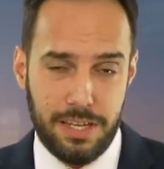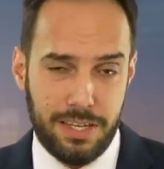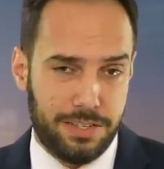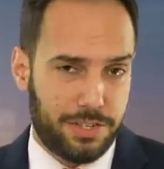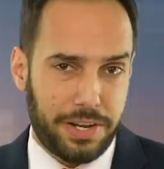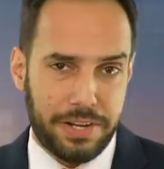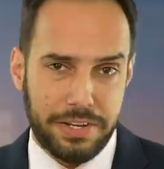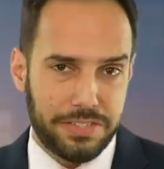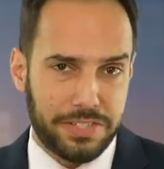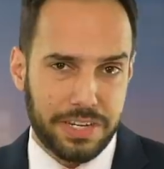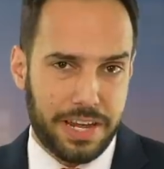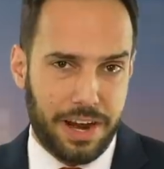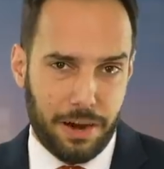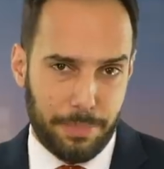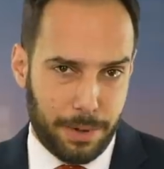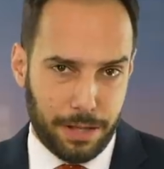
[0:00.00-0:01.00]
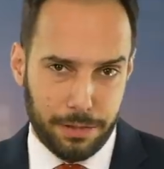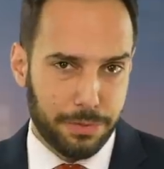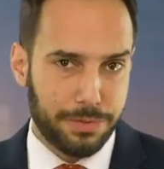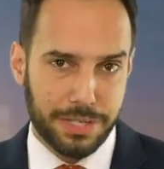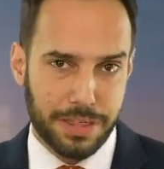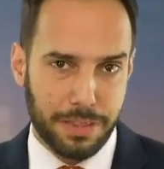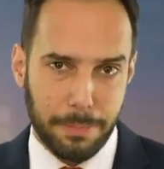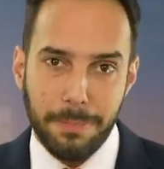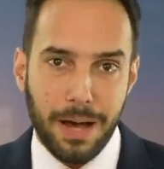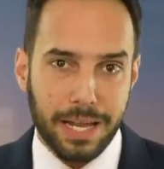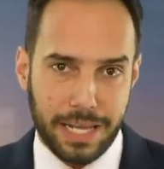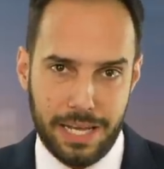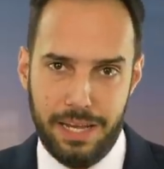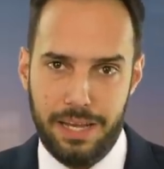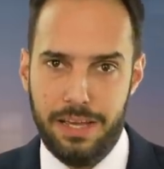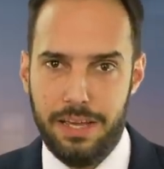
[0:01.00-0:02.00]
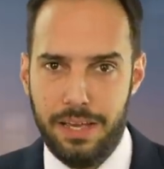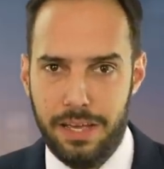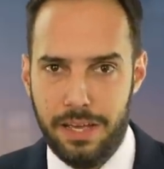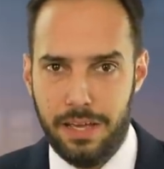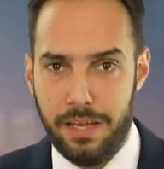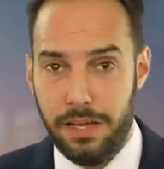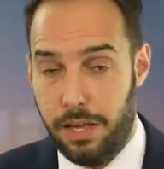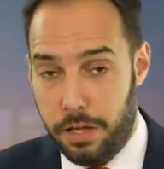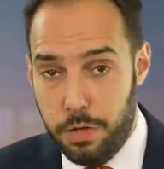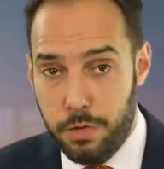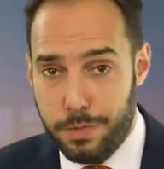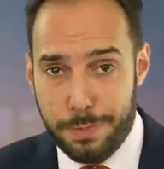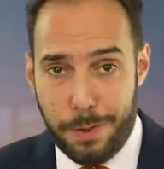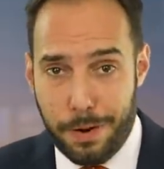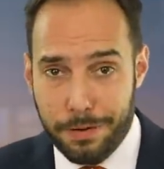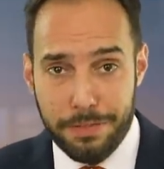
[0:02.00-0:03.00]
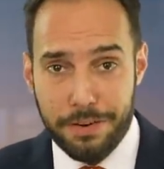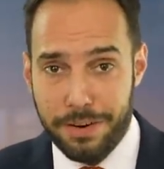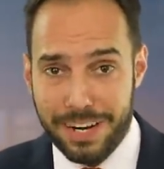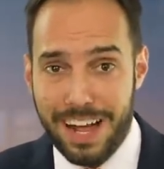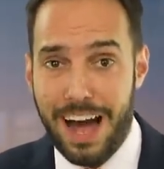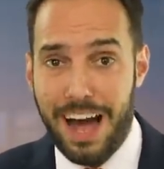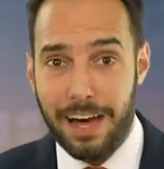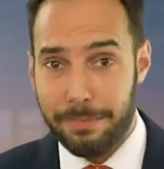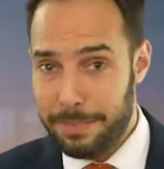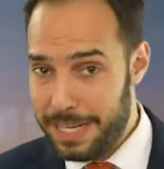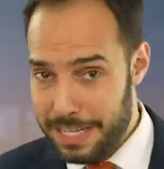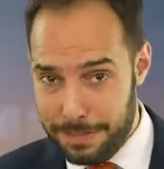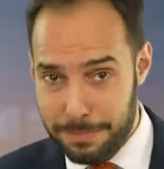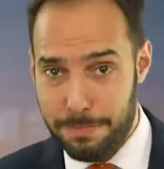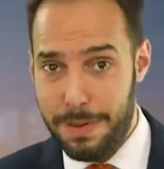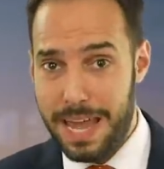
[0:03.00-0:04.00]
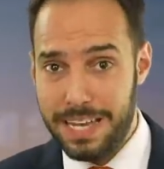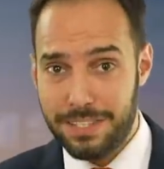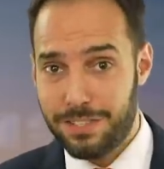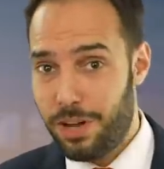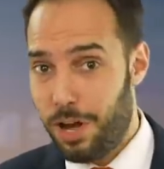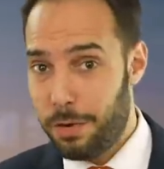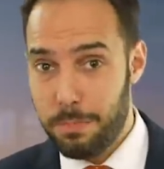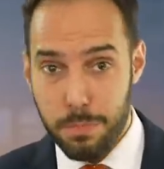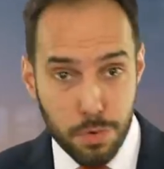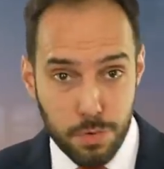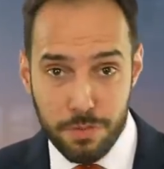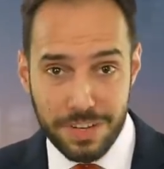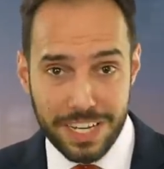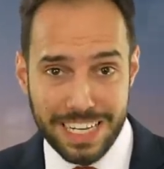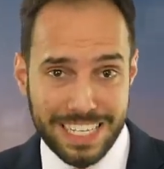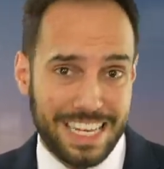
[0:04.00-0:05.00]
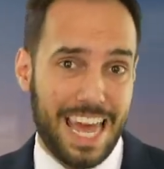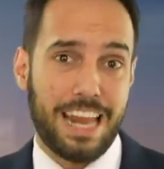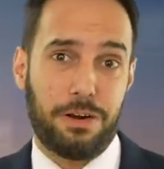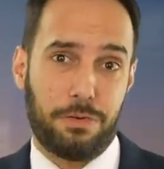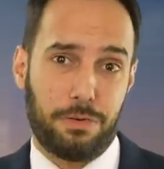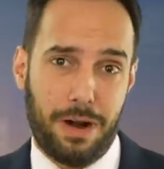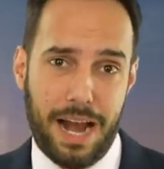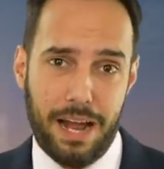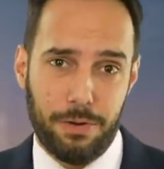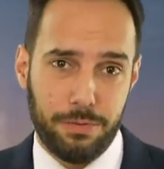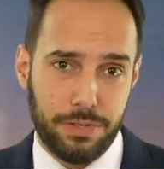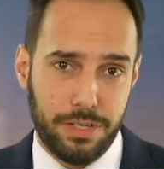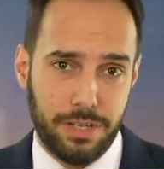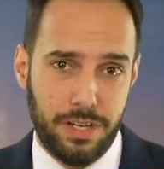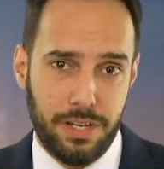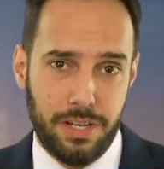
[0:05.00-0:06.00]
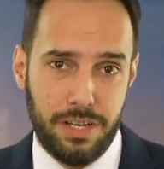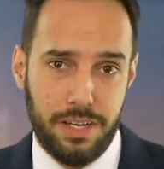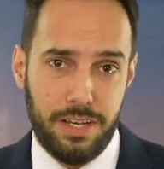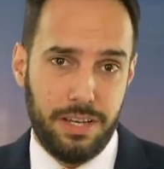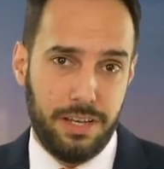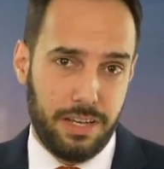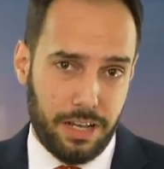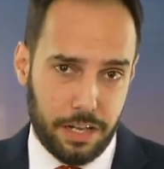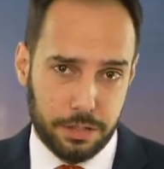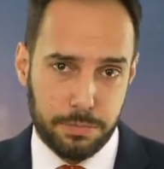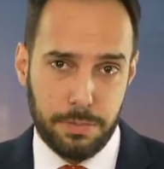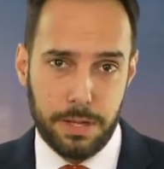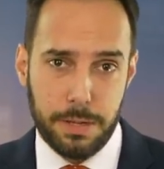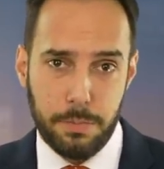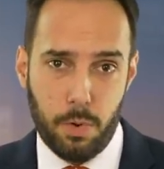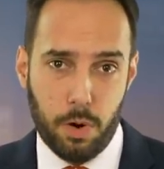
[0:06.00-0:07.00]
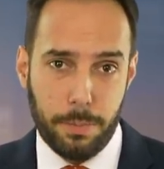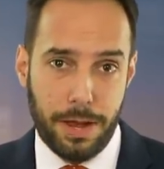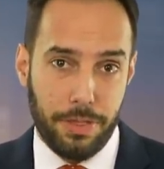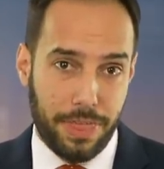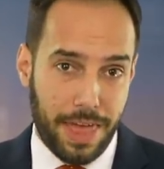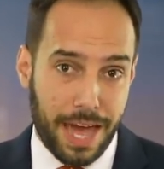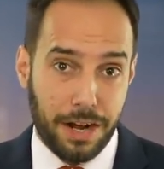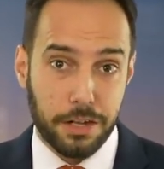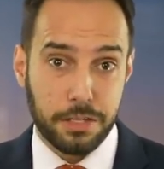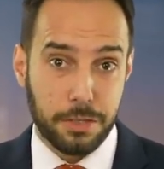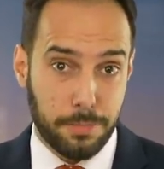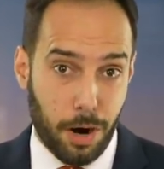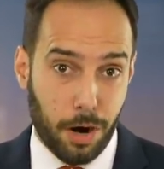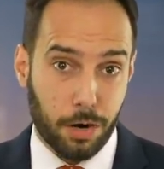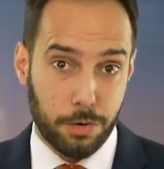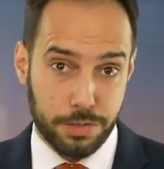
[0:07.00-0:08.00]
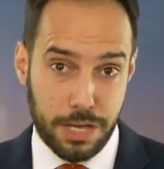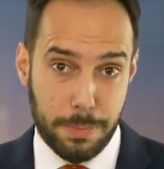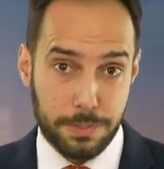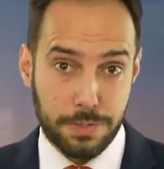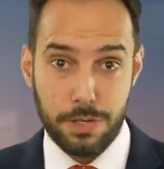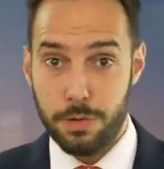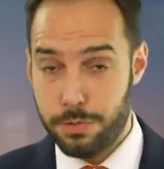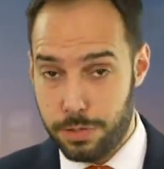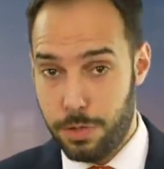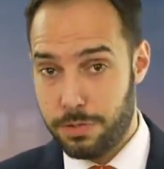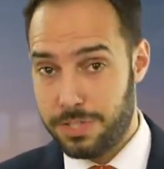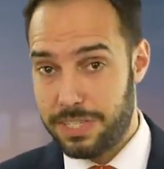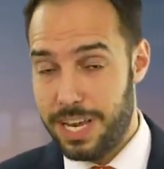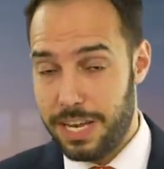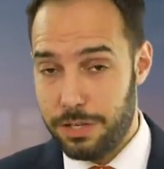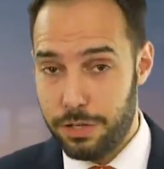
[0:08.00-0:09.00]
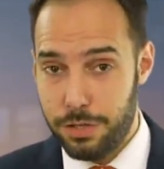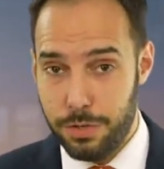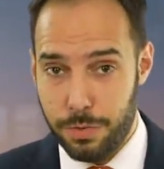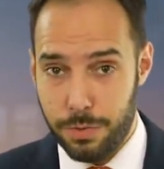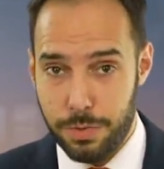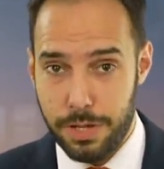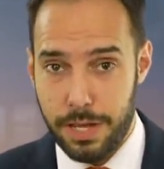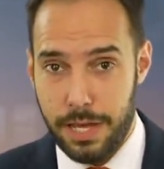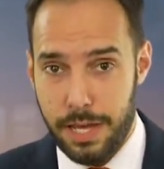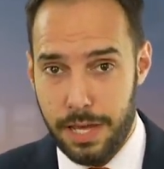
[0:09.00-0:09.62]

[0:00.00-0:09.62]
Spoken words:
China doesn't care about losing the money. A huge part of their economy is based on moving debt around. I'll explain more about that on tomorrow's episode, so stay tuned.